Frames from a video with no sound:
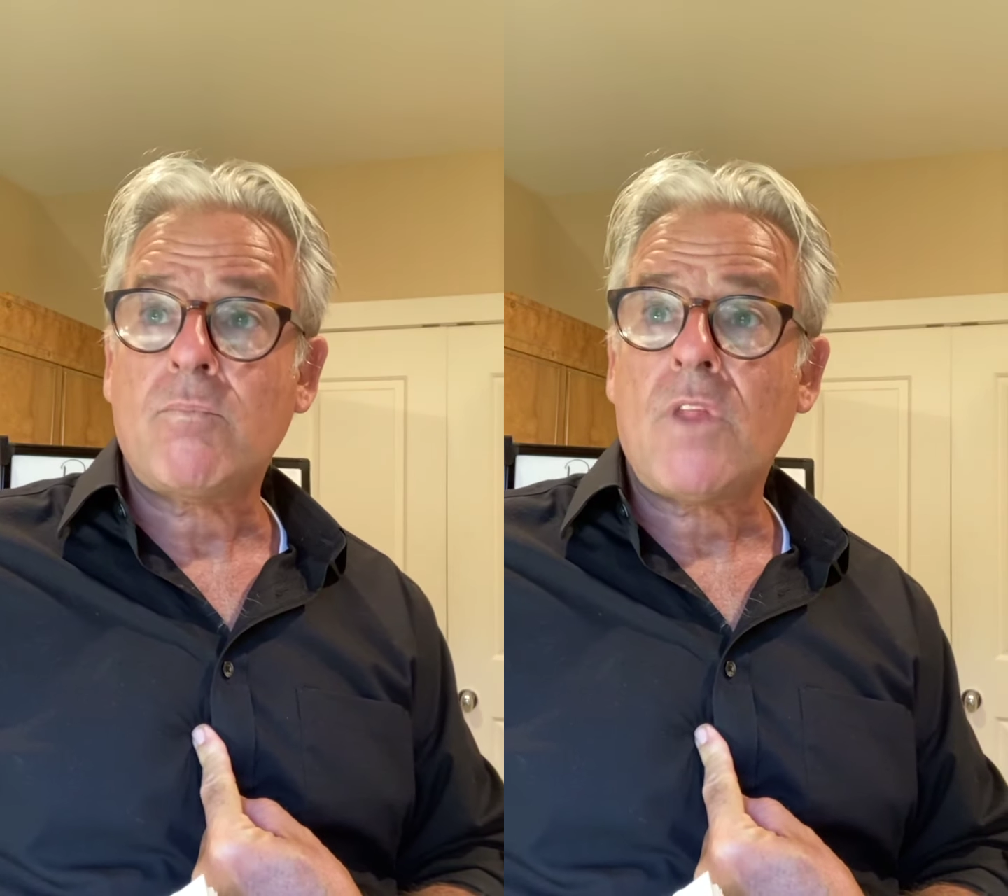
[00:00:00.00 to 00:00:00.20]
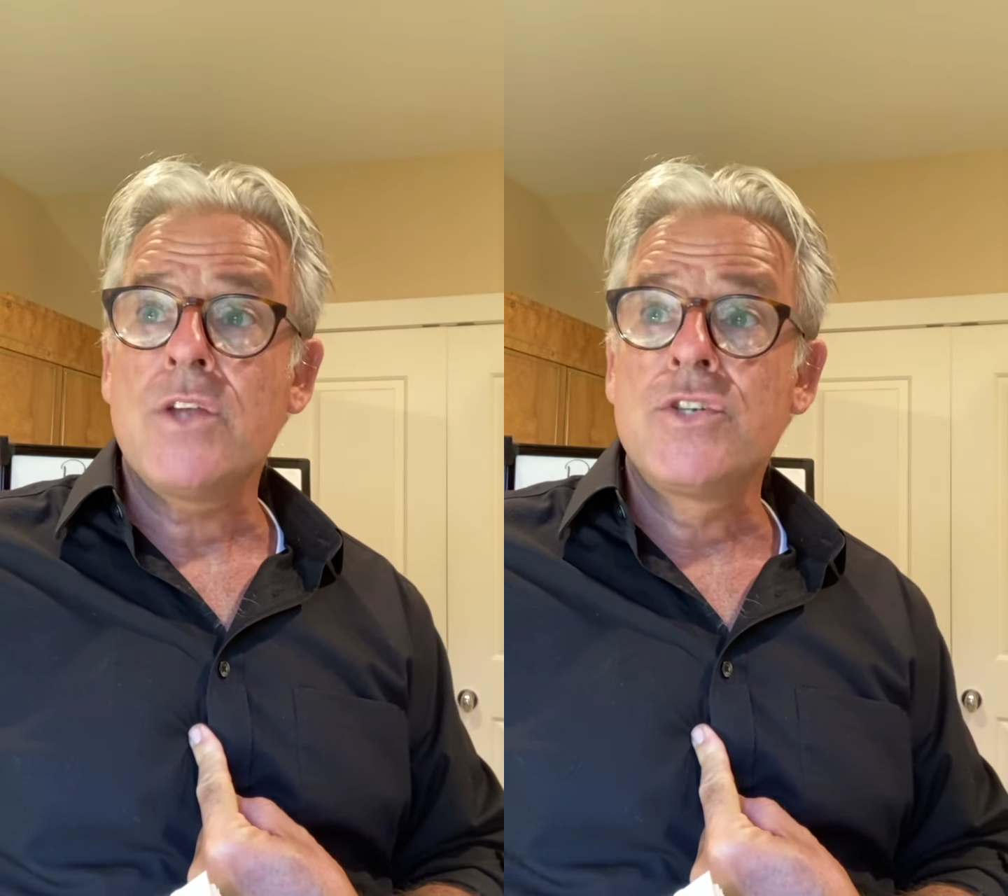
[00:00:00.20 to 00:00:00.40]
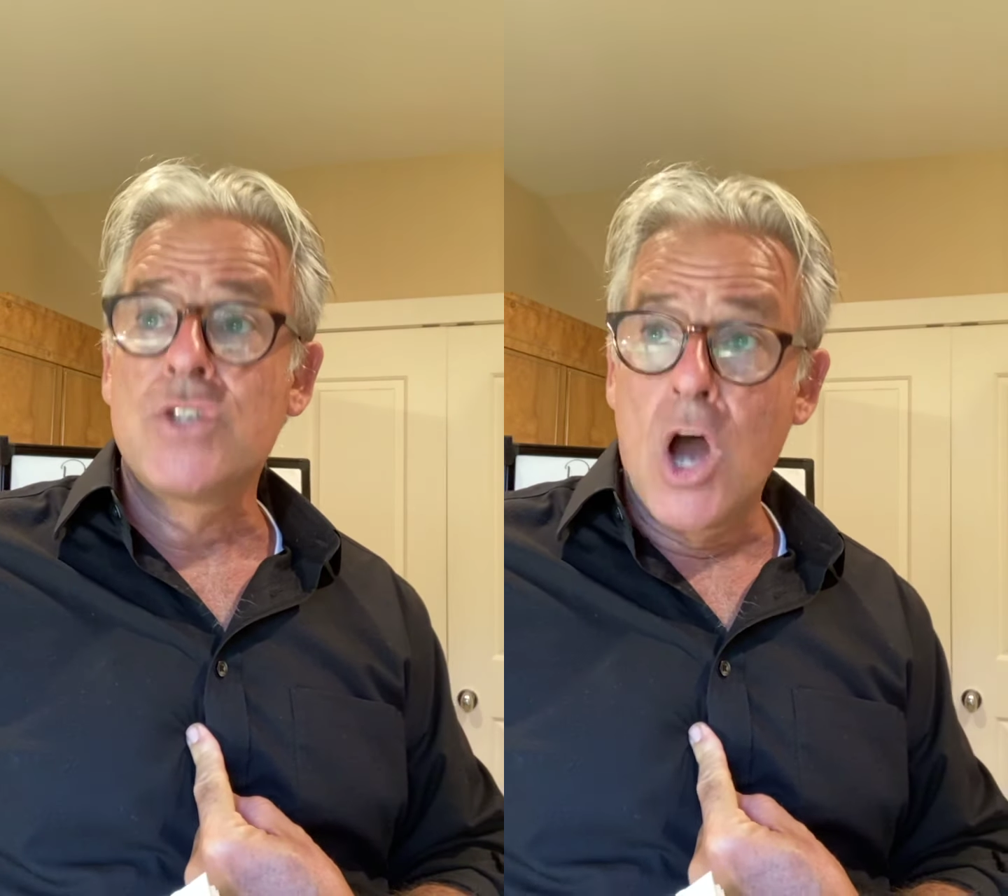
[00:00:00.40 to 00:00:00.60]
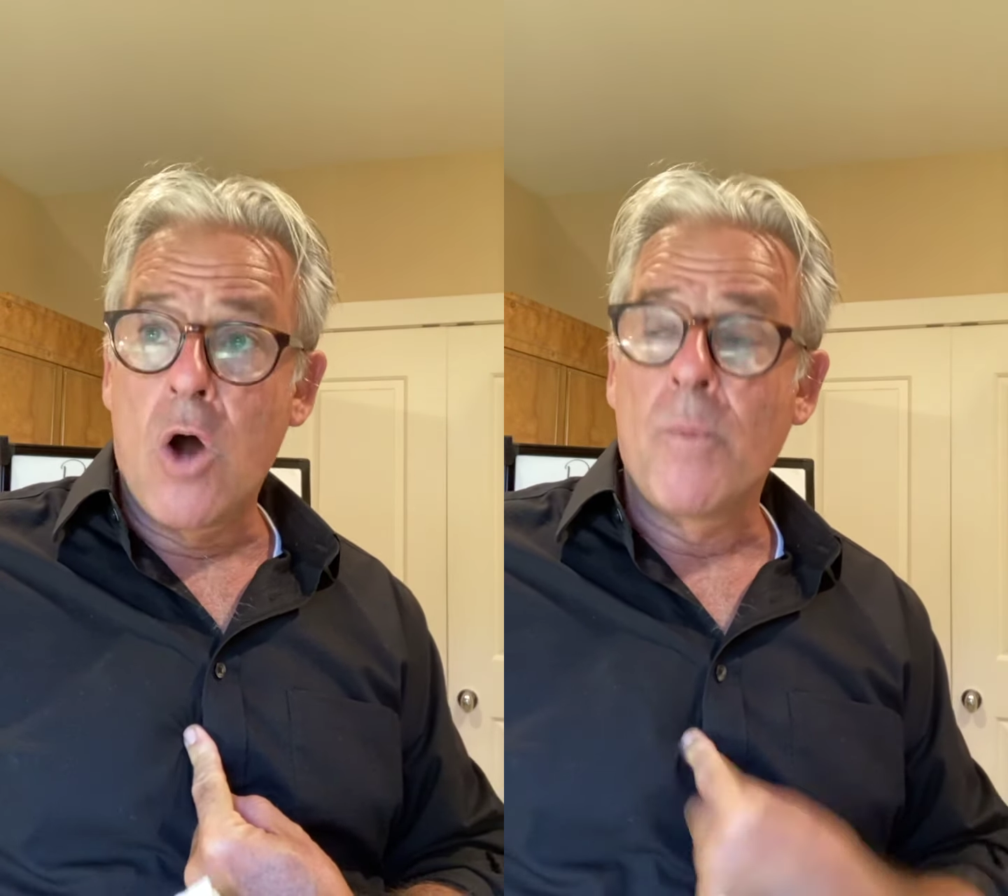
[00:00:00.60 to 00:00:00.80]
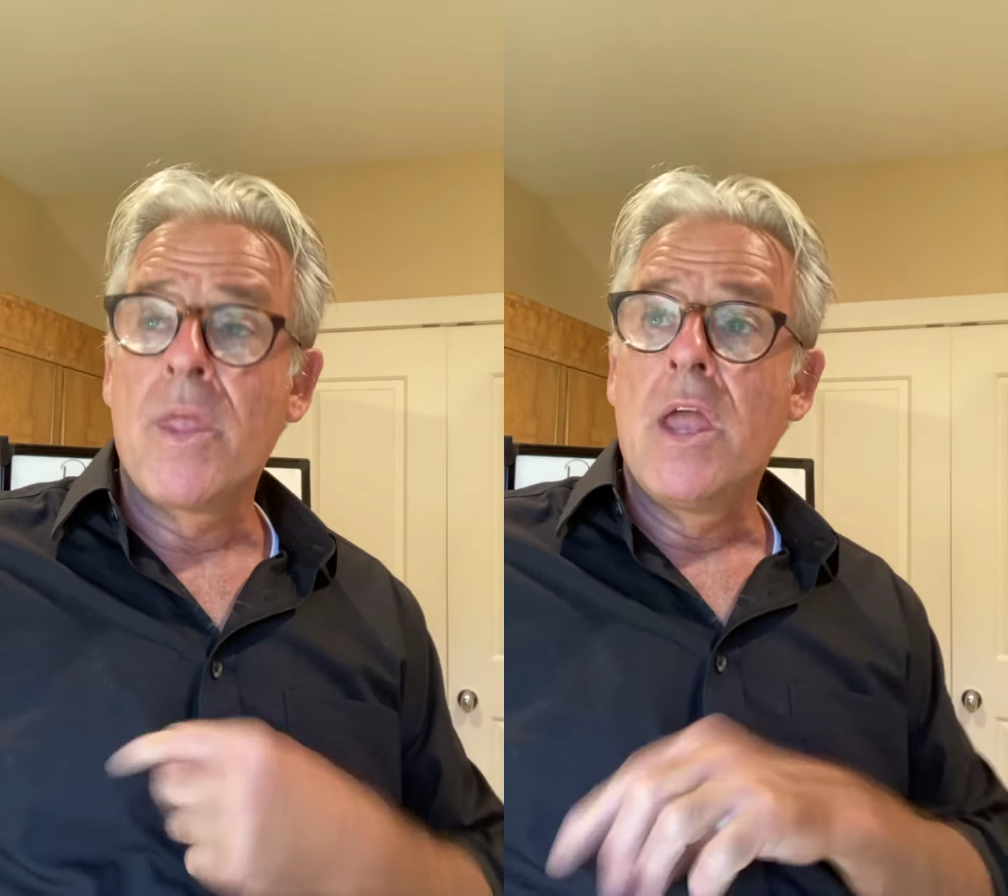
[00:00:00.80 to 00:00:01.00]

So